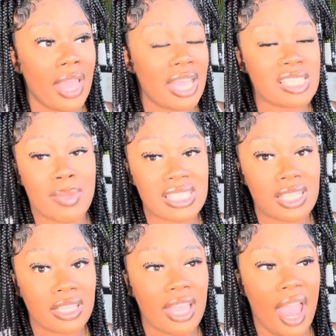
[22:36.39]
It's
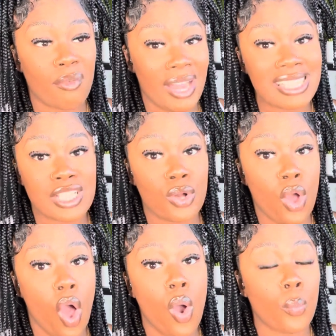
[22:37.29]
basically a rat tail
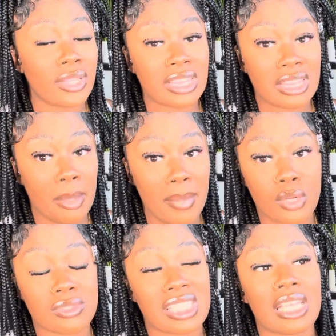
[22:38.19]
comb with the
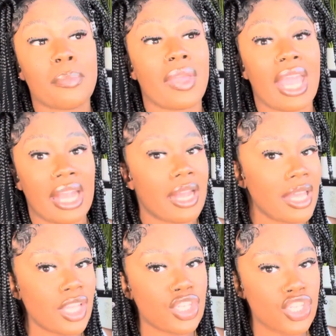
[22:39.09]
metal tip, and it
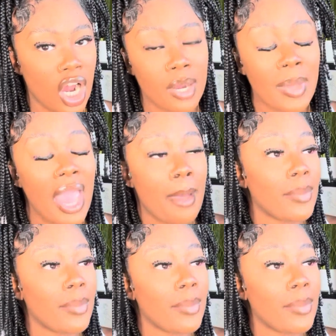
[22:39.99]
is sharp.